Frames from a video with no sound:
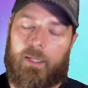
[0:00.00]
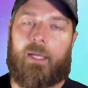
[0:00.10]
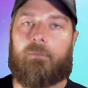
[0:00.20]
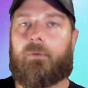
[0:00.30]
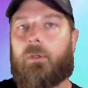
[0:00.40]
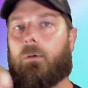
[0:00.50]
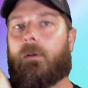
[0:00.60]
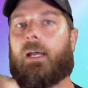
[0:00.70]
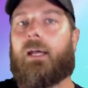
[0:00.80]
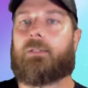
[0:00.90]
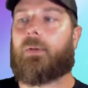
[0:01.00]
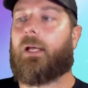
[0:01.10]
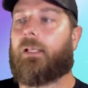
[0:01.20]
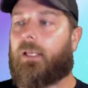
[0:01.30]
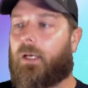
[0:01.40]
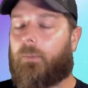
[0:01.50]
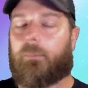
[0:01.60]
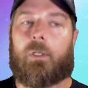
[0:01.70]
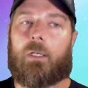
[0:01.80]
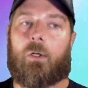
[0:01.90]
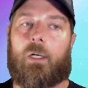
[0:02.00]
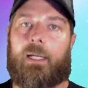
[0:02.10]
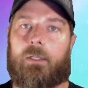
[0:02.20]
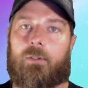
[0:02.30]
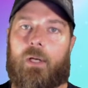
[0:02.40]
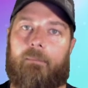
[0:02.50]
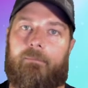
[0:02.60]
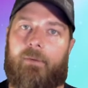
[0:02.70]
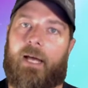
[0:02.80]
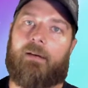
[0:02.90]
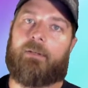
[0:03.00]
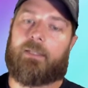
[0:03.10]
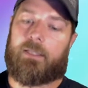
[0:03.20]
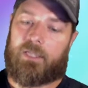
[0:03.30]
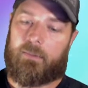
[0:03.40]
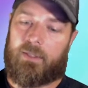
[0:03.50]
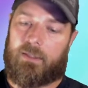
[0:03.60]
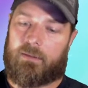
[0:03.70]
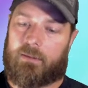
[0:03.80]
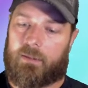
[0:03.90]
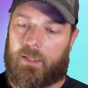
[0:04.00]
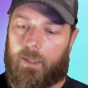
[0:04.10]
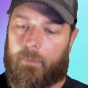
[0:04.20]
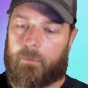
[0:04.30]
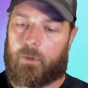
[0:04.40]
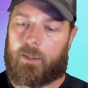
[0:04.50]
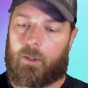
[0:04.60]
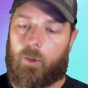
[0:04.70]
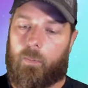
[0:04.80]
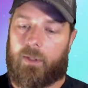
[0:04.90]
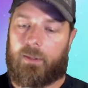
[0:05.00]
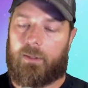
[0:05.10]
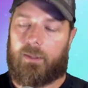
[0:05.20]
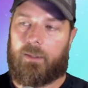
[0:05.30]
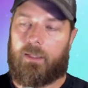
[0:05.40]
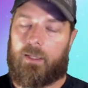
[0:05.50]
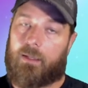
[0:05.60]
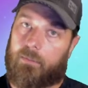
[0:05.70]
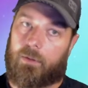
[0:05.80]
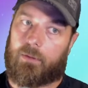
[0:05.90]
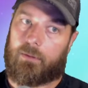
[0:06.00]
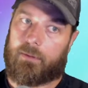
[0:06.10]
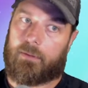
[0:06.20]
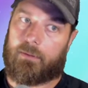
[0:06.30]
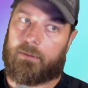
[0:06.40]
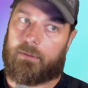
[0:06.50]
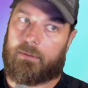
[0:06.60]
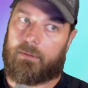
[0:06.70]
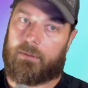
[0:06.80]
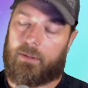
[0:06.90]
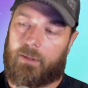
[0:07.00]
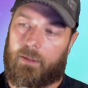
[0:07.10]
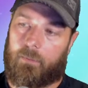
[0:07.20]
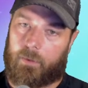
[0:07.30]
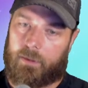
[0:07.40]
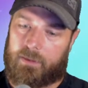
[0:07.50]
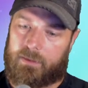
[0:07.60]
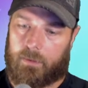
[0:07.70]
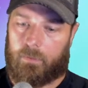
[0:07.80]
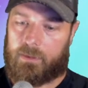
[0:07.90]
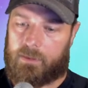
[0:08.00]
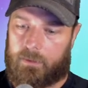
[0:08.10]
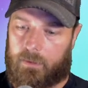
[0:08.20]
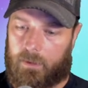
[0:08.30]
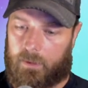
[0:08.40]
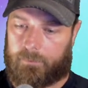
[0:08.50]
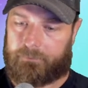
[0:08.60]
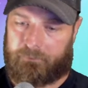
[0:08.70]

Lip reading: And for you guys right now, I'm going to go ahead and drop 500 jimmies, and I'm going to open the emerald, and we're going to see what's in there.